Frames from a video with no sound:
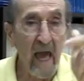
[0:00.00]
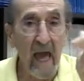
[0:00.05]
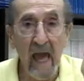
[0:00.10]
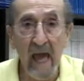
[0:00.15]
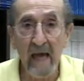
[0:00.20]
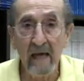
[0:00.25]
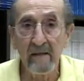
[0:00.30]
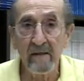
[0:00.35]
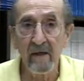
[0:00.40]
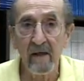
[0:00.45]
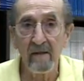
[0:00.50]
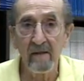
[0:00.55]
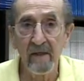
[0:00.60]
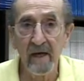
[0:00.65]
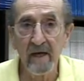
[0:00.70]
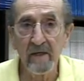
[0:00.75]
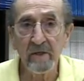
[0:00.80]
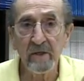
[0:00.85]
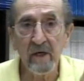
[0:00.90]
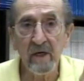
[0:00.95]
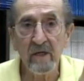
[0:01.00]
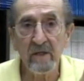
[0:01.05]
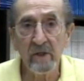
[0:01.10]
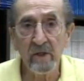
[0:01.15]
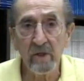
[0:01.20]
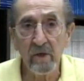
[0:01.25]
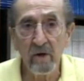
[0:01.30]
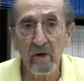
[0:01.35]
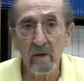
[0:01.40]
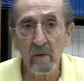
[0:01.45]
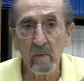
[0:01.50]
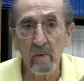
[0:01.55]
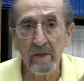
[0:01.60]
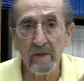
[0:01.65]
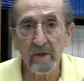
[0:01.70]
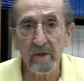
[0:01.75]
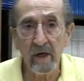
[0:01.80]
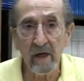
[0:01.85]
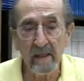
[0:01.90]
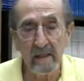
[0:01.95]
And this concern with
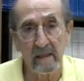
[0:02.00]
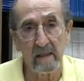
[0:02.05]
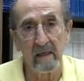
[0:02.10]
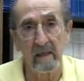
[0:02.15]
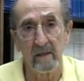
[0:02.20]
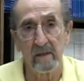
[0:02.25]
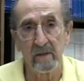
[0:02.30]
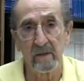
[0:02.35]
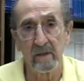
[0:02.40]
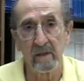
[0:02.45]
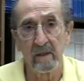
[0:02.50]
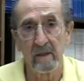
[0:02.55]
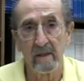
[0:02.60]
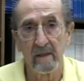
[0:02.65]
justice